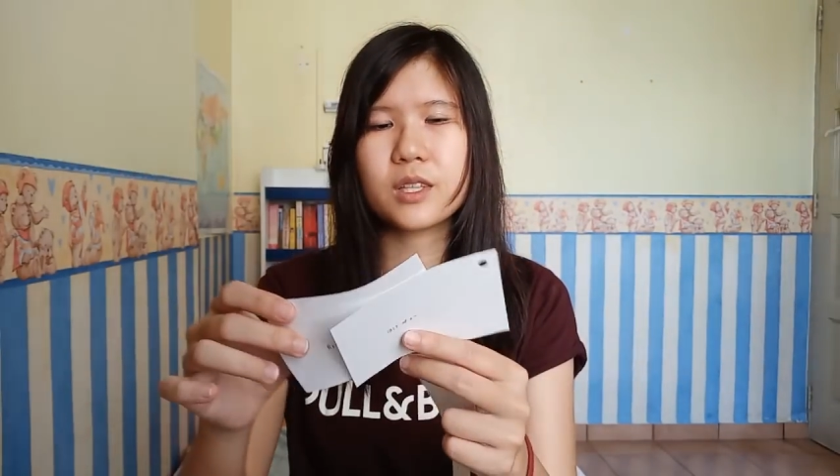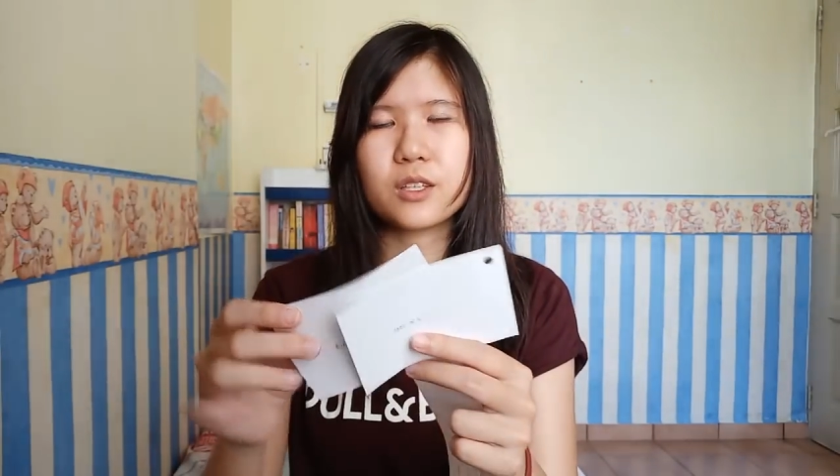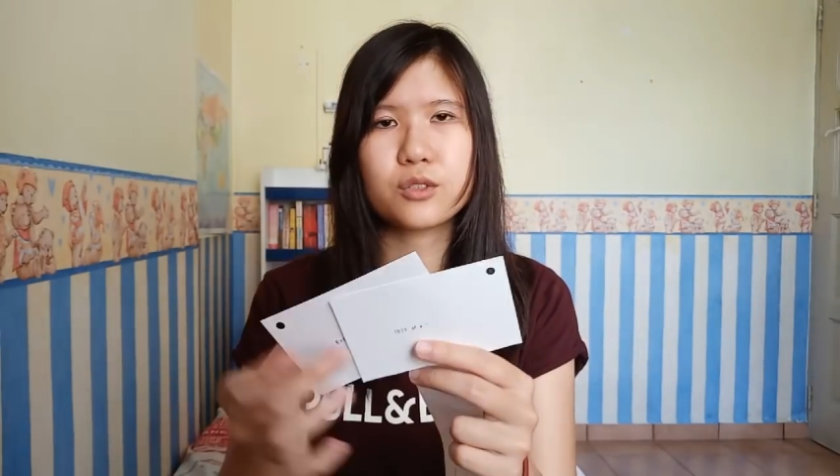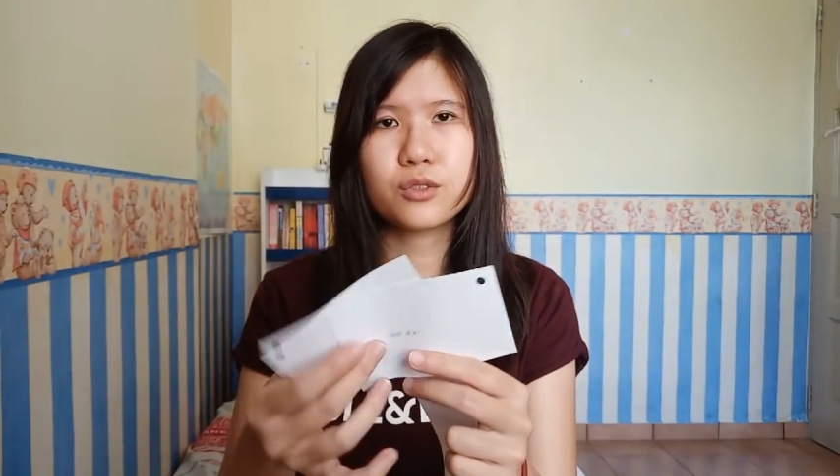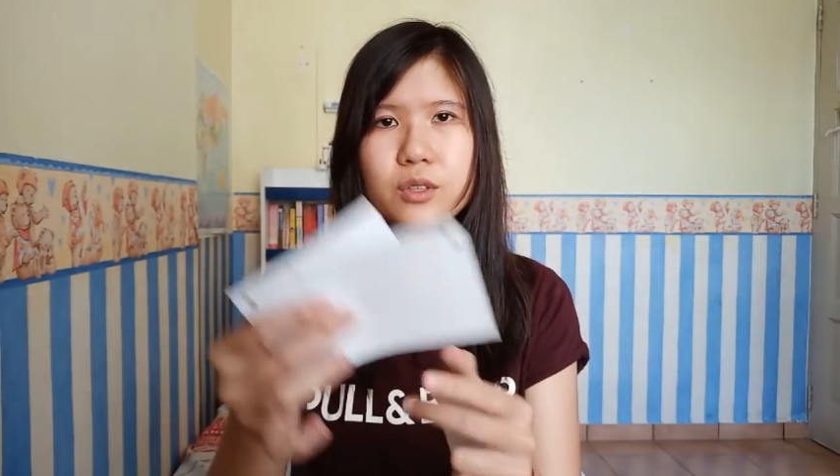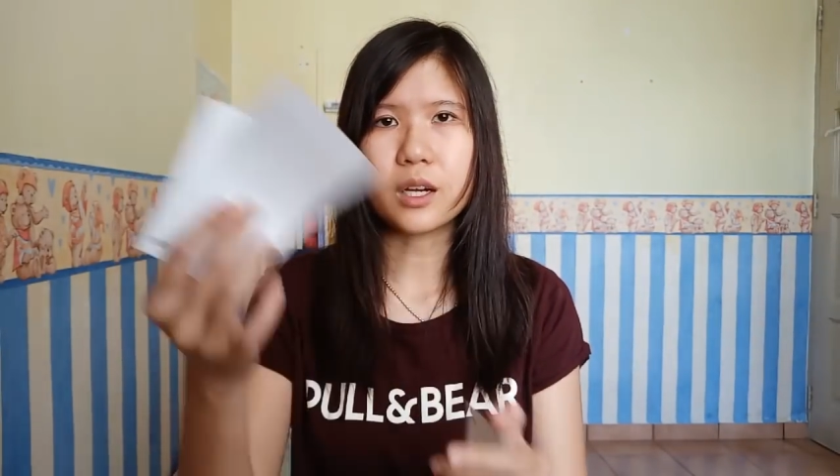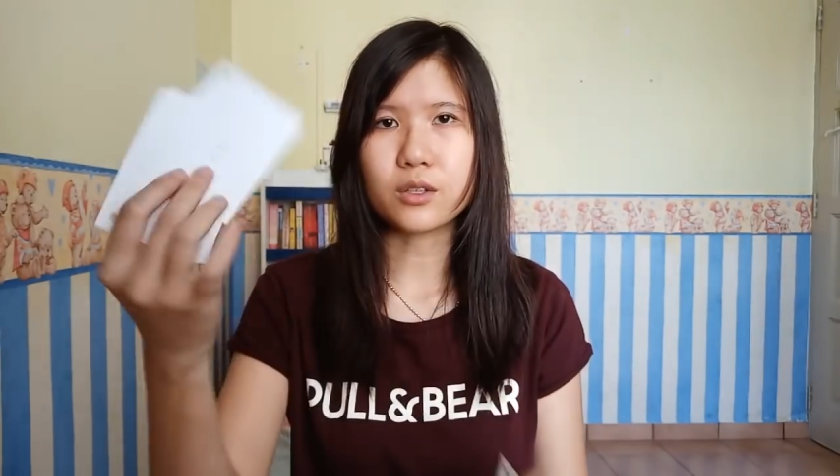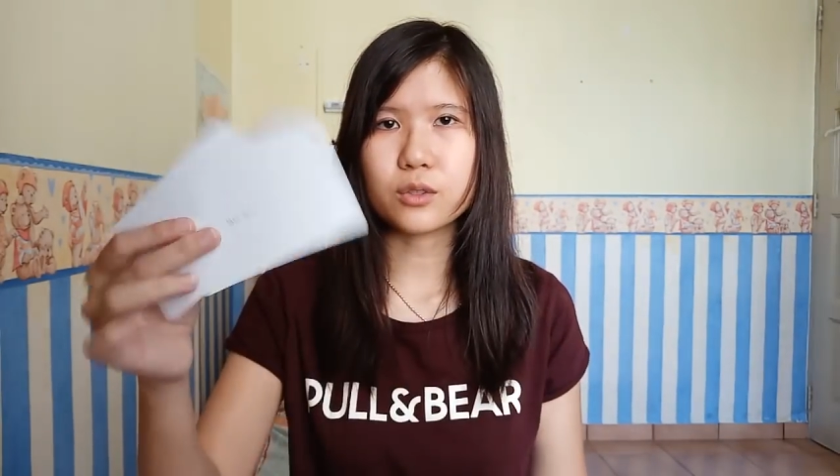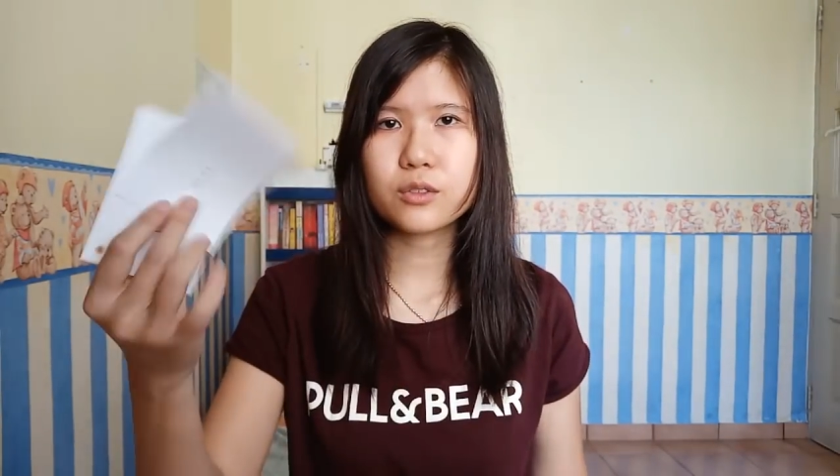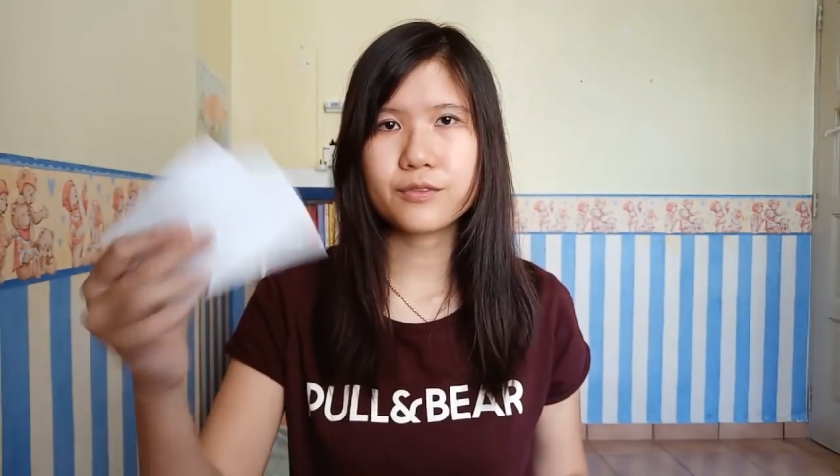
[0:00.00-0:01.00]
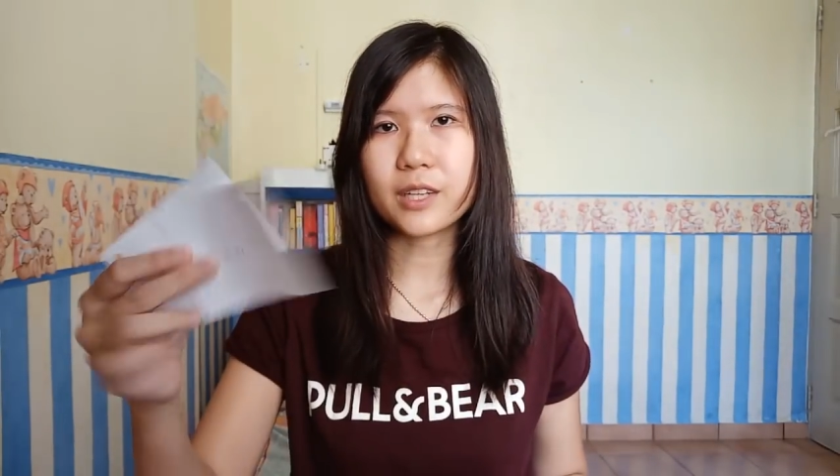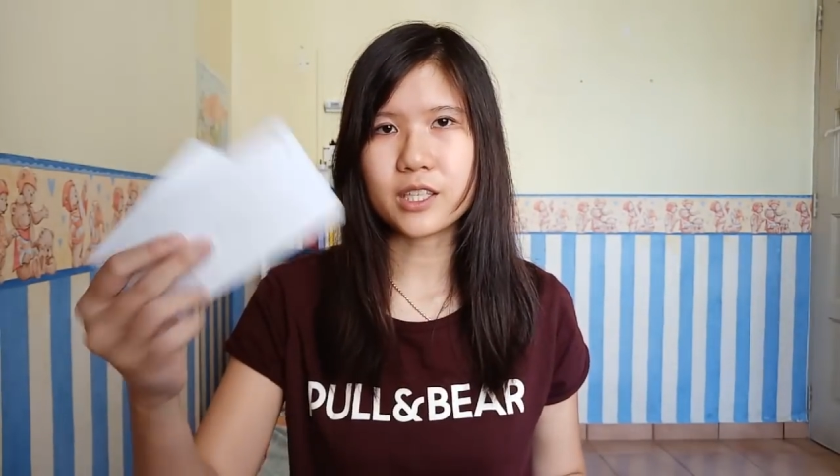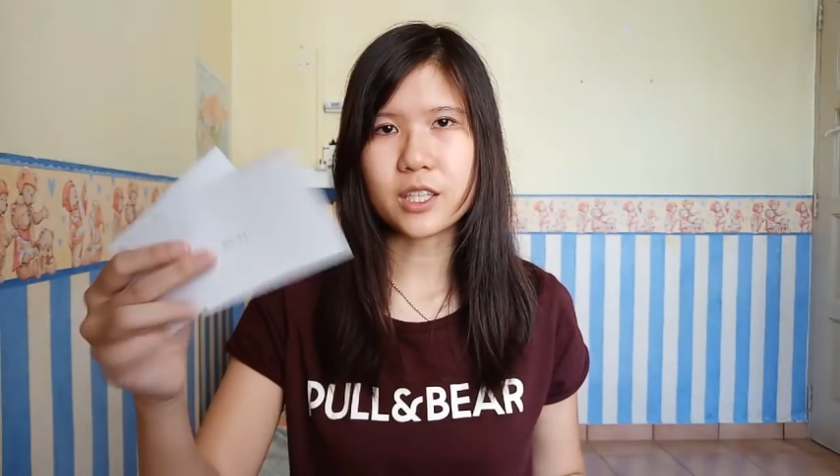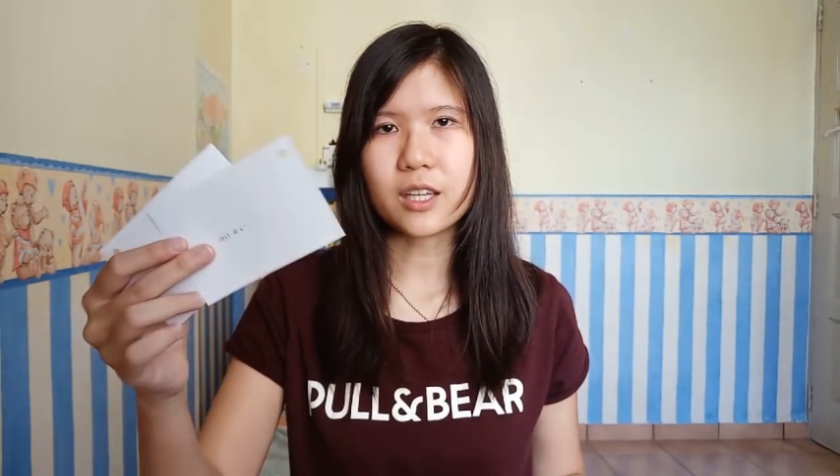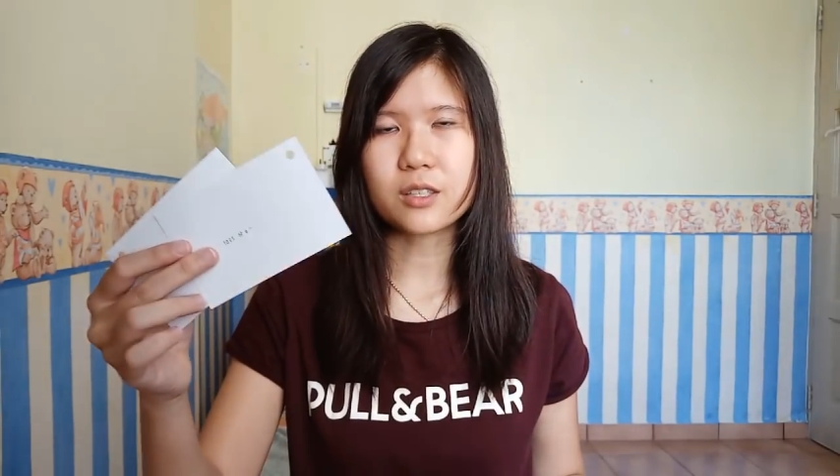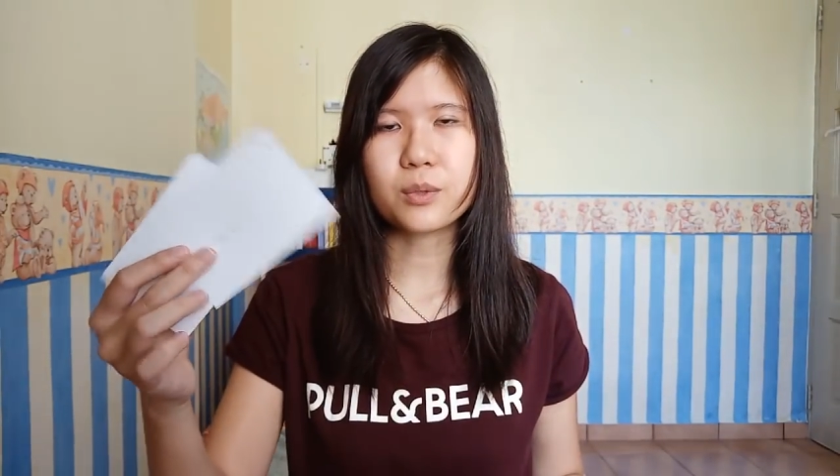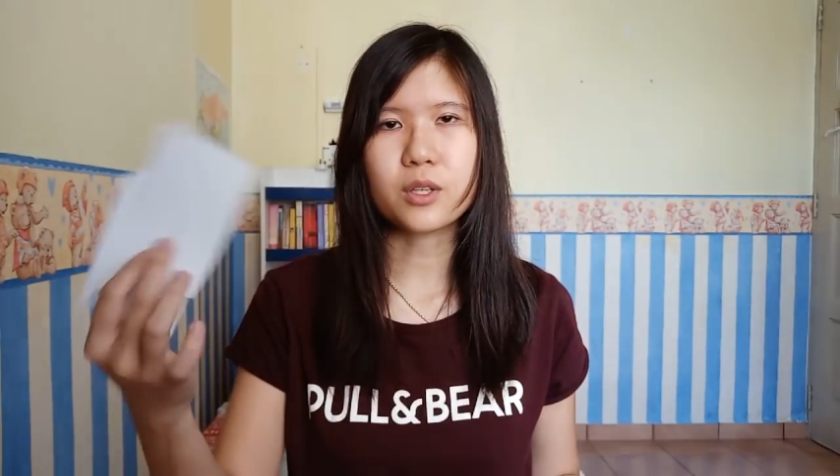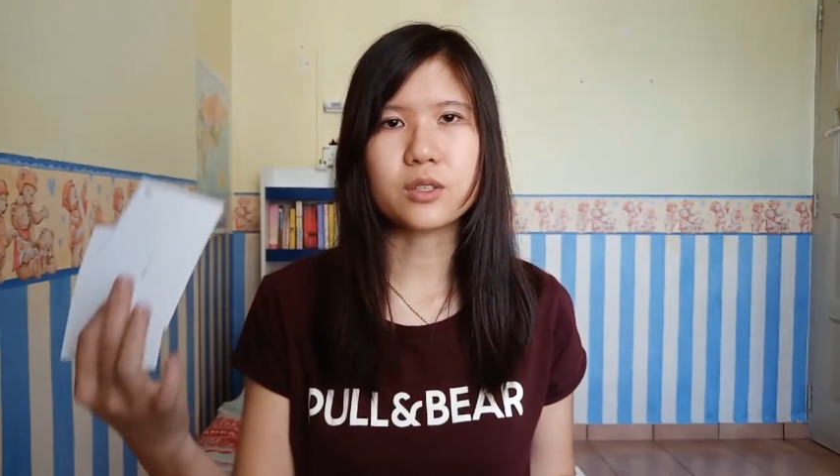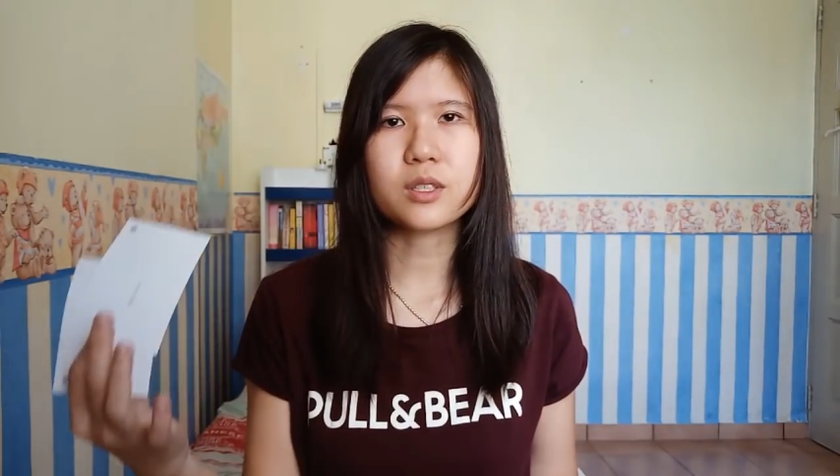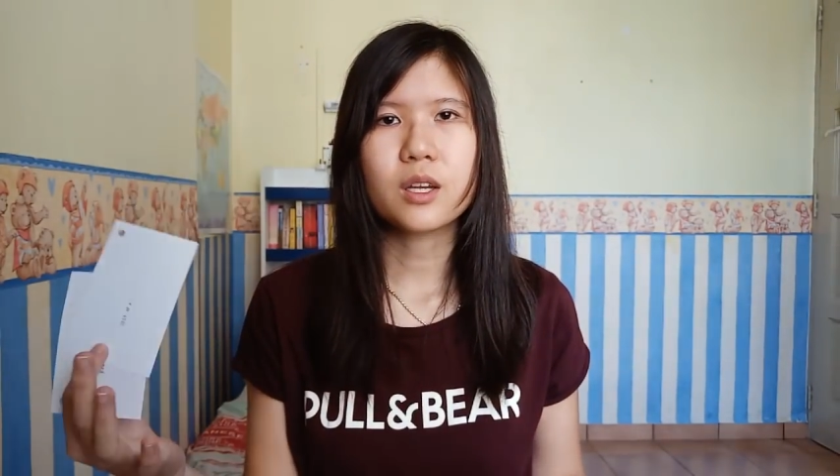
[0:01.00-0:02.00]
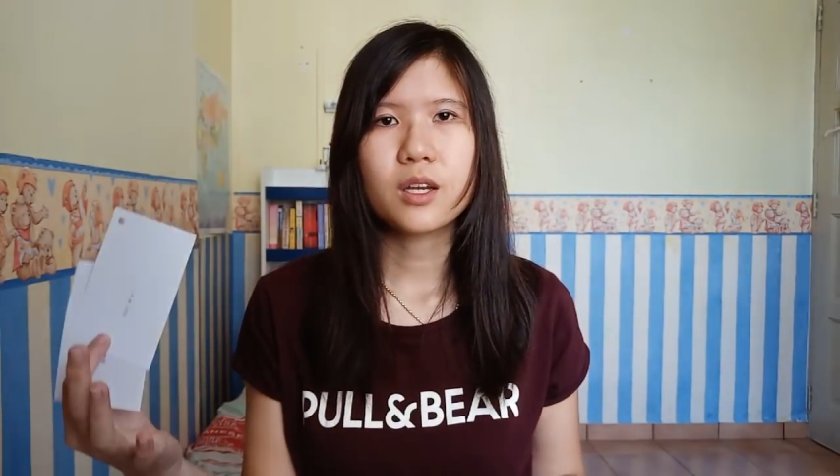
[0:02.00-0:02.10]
these 2 are good flashcards because